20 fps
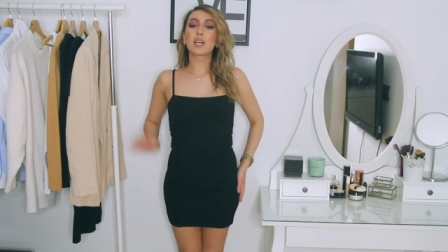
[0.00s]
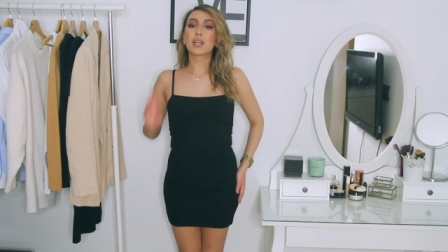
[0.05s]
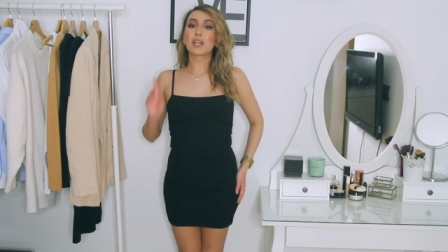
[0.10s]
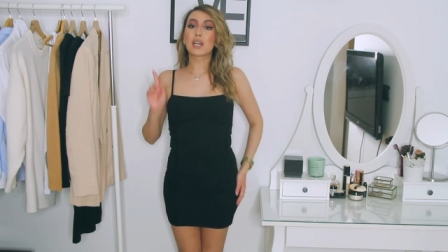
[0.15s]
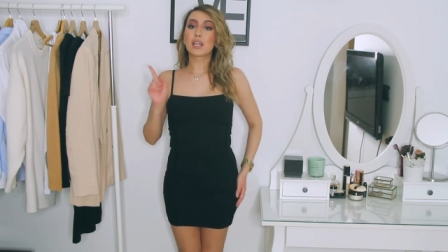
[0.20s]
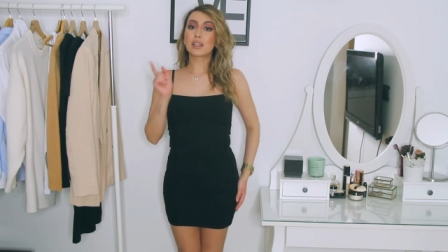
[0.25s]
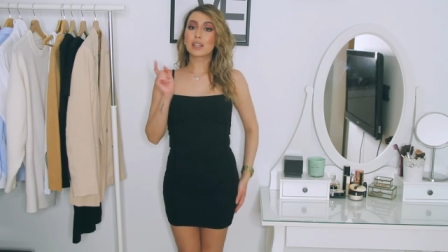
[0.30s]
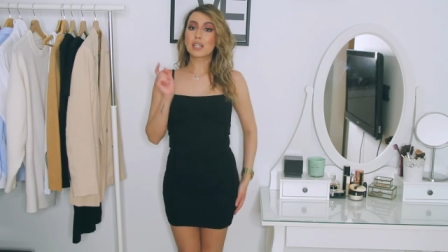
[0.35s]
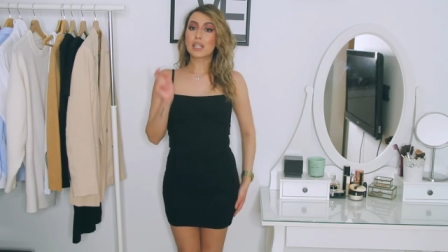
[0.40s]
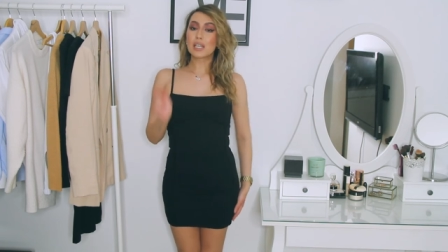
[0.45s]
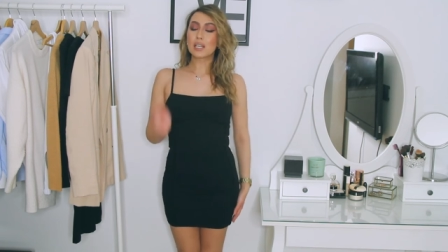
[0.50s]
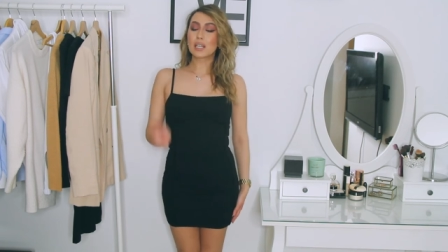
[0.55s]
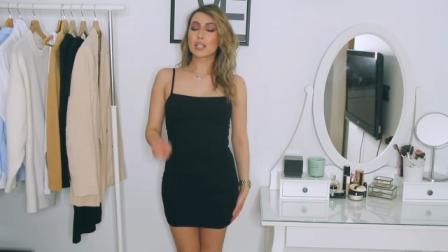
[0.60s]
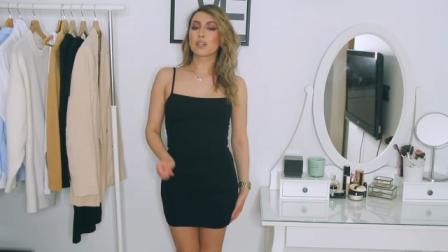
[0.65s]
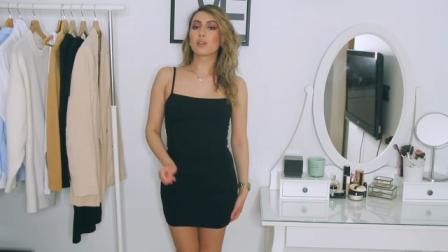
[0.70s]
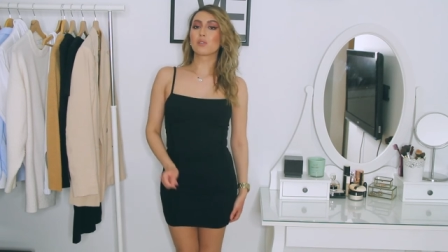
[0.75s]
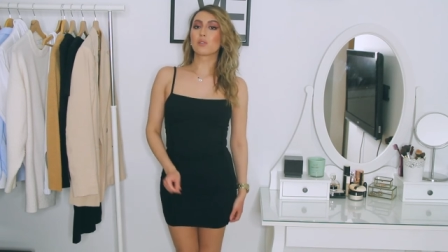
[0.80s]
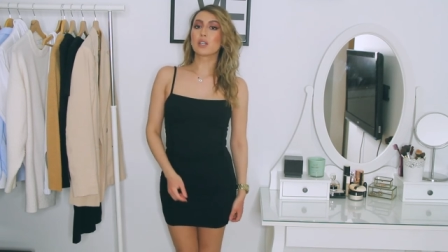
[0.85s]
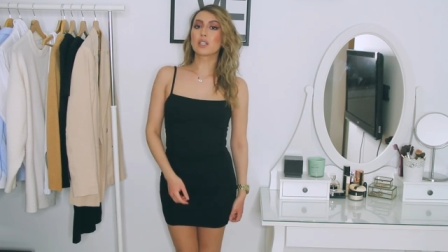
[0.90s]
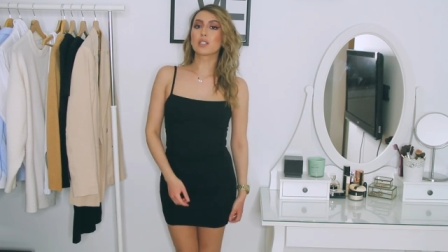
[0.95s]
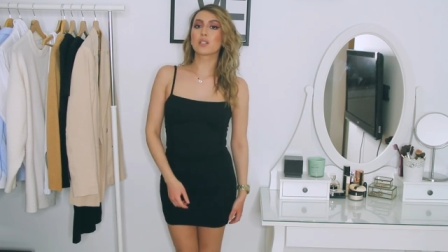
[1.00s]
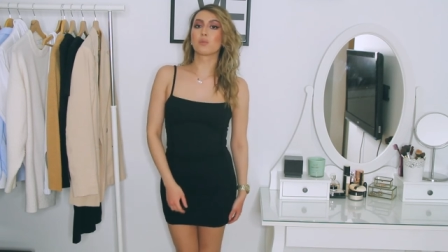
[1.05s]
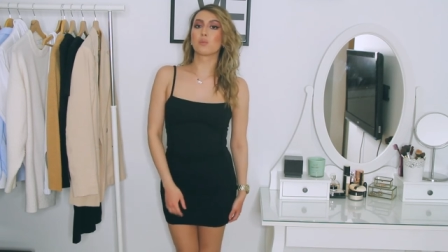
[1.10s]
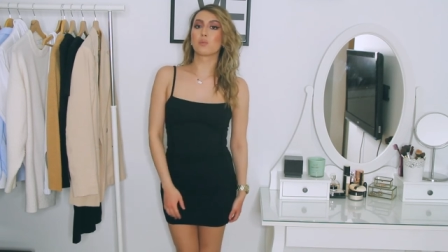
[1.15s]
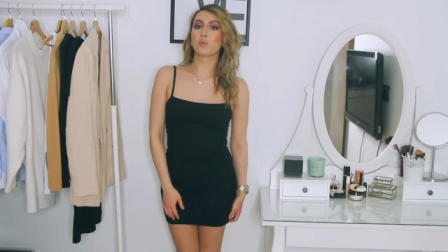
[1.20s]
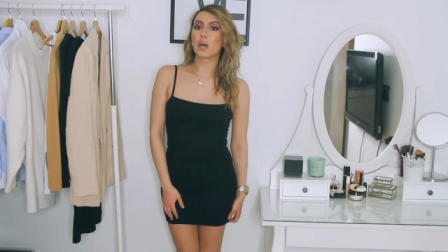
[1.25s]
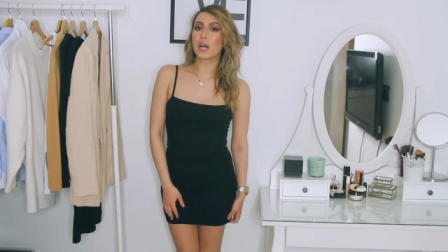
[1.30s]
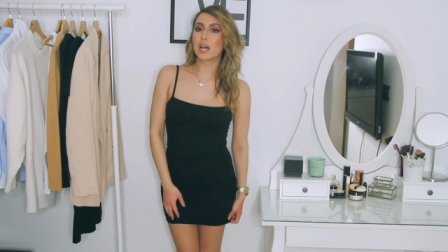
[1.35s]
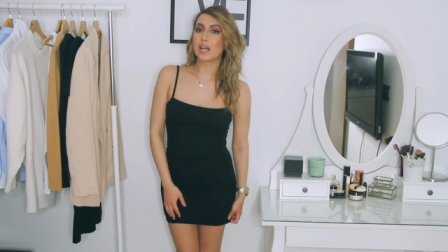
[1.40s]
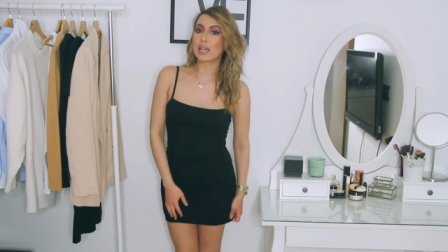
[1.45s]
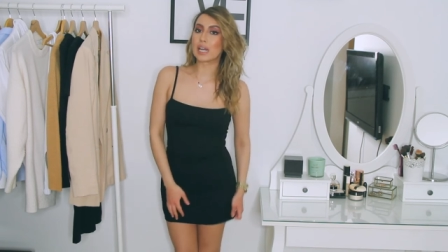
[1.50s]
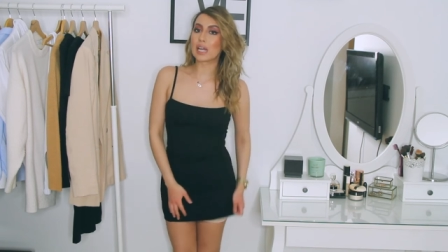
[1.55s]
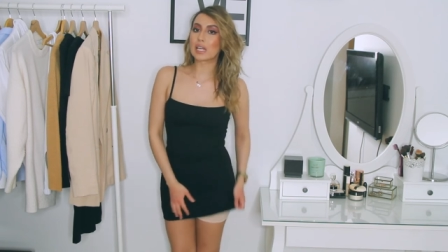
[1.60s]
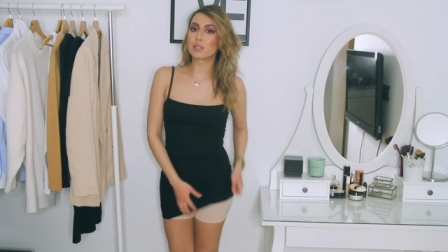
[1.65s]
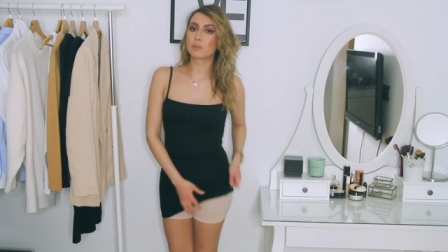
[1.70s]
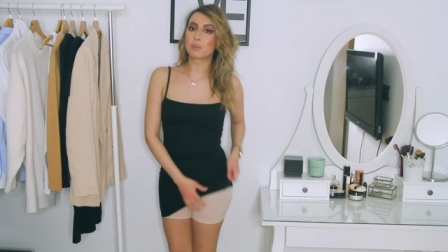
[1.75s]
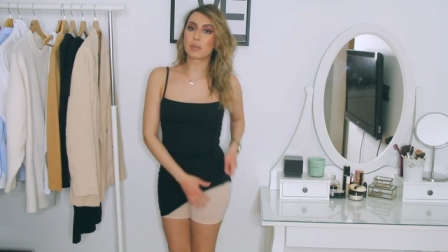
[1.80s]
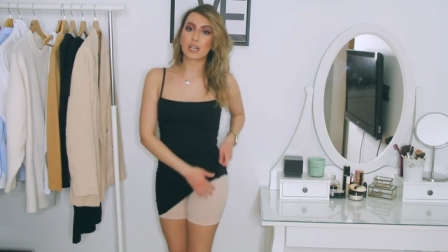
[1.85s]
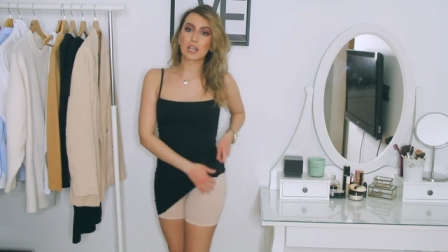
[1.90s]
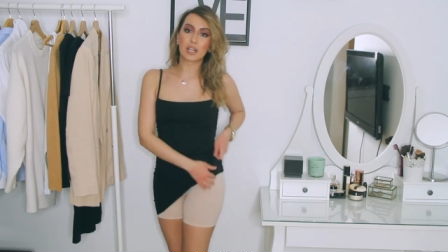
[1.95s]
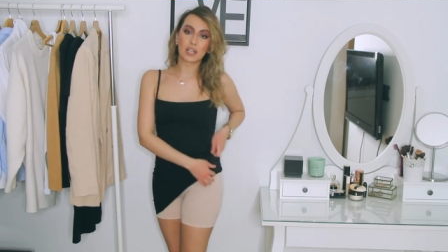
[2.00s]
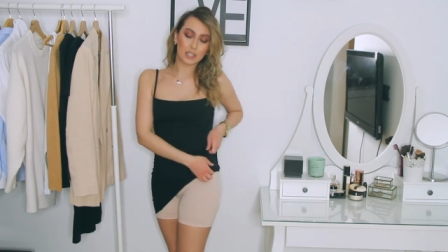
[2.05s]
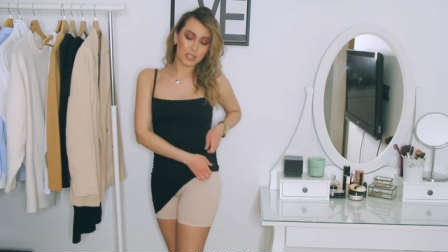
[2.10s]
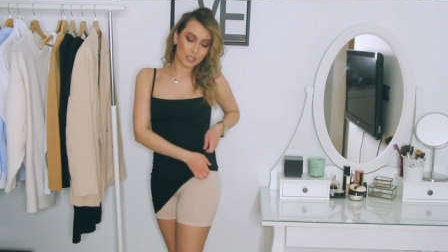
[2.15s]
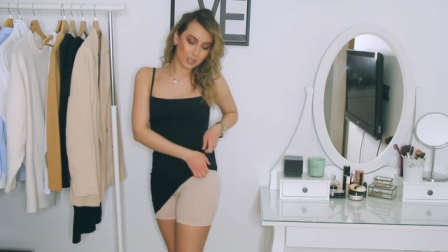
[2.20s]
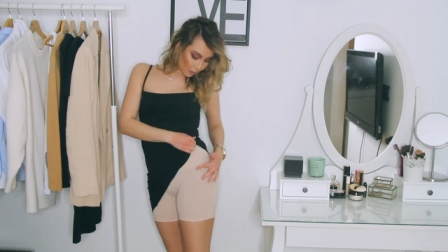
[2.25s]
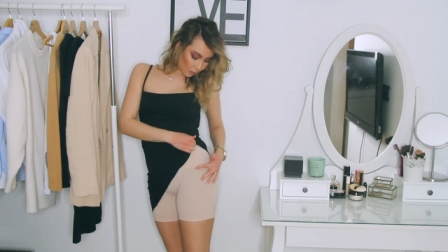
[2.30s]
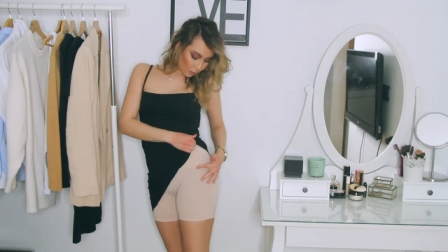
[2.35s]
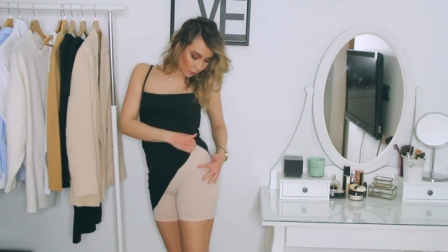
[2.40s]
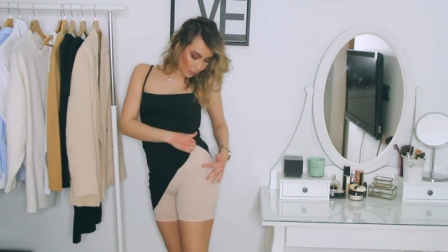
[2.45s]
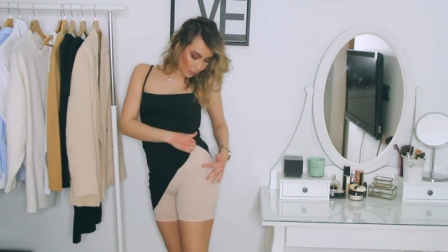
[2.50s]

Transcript: and I think the reason why is because you